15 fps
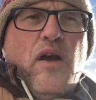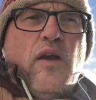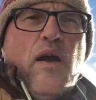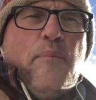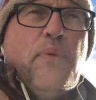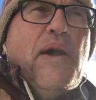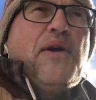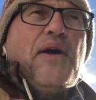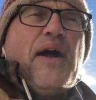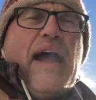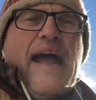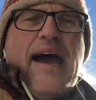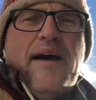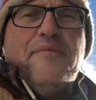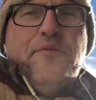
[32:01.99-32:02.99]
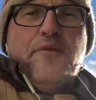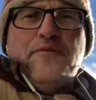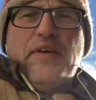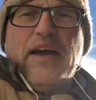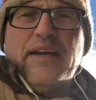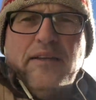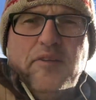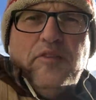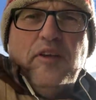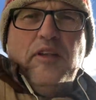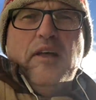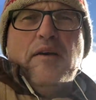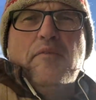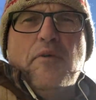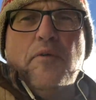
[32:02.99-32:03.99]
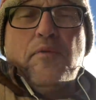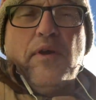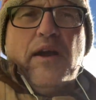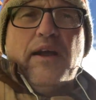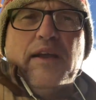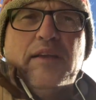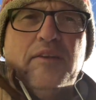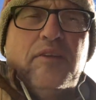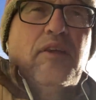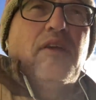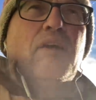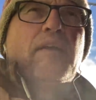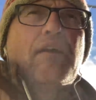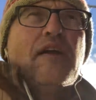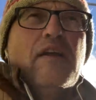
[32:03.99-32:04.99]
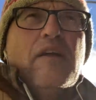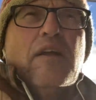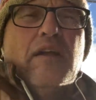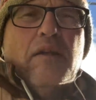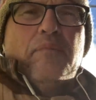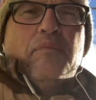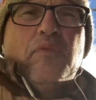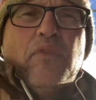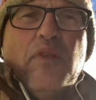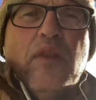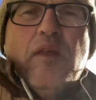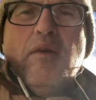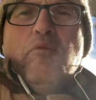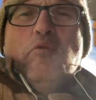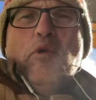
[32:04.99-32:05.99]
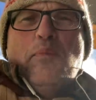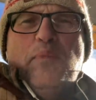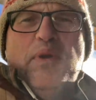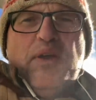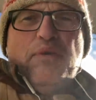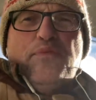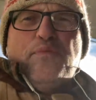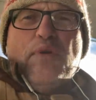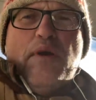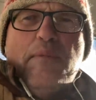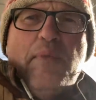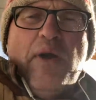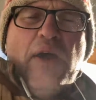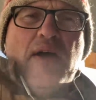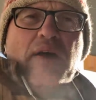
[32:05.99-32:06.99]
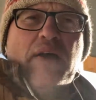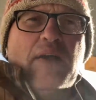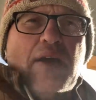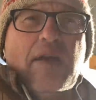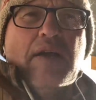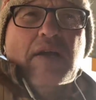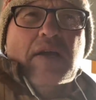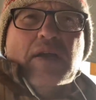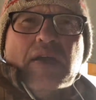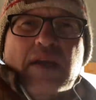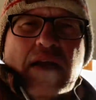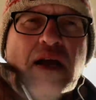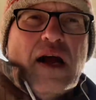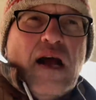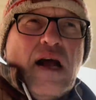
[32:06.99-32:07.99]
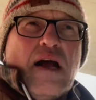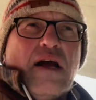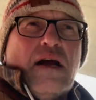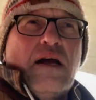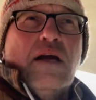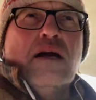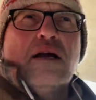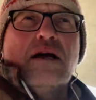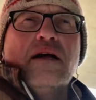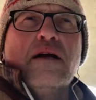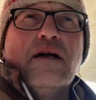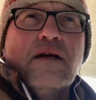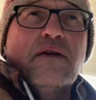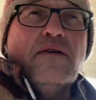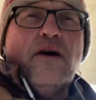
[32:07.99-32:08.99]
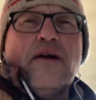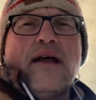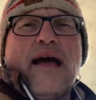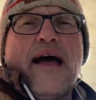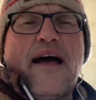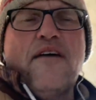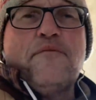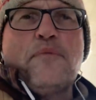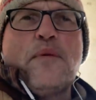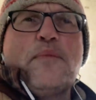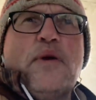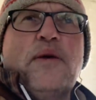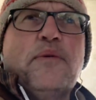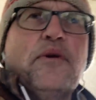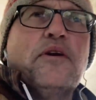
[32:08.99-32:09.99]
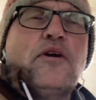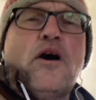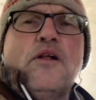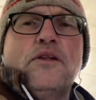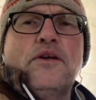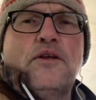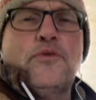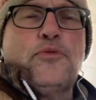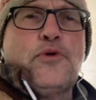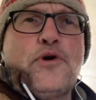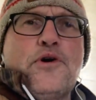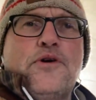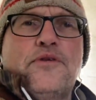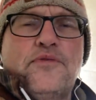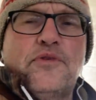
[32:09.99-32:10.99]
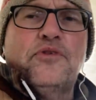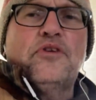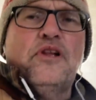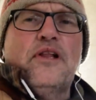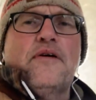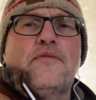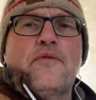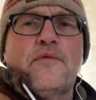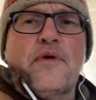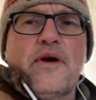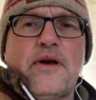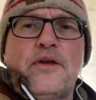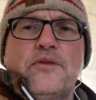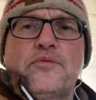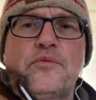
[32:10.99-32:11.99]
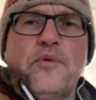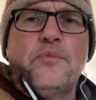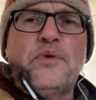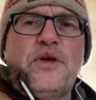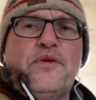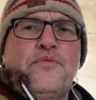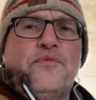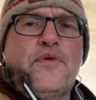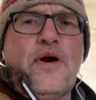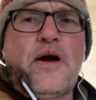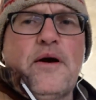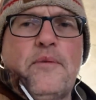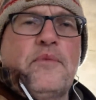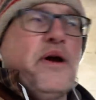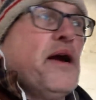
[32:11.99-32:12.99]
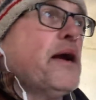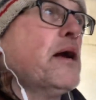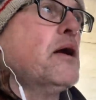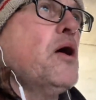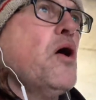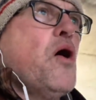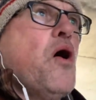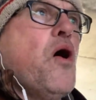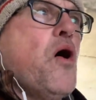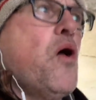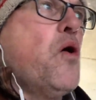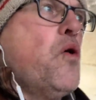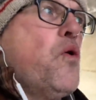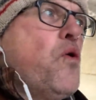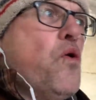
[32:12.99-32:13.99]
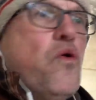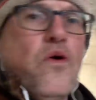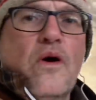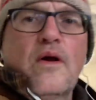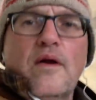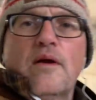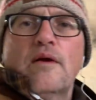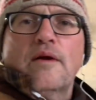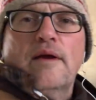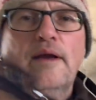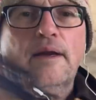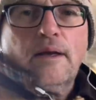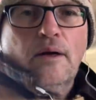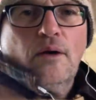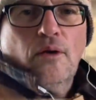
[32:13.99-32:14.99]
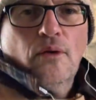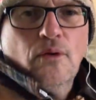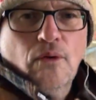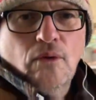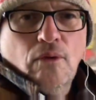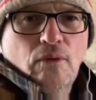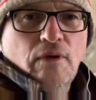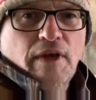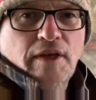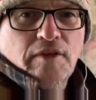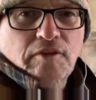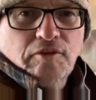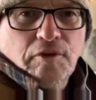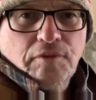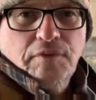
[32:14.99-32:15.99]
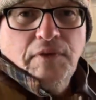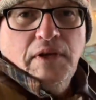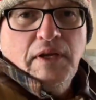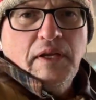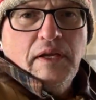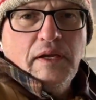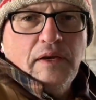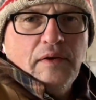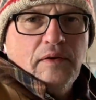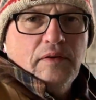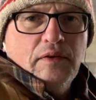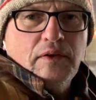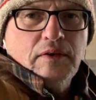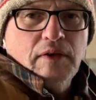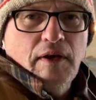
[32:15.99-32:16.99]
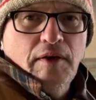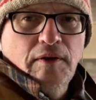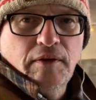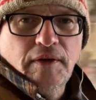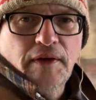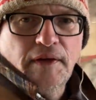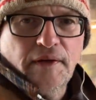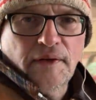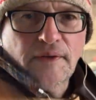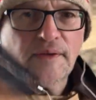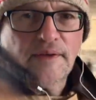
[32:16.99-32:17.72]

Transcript: about half of that sea level rise will be from, uh, not half, but maybe call it a third of the sea level rise will be from, echo, Echo! Nice graffiti here in the tunnel here.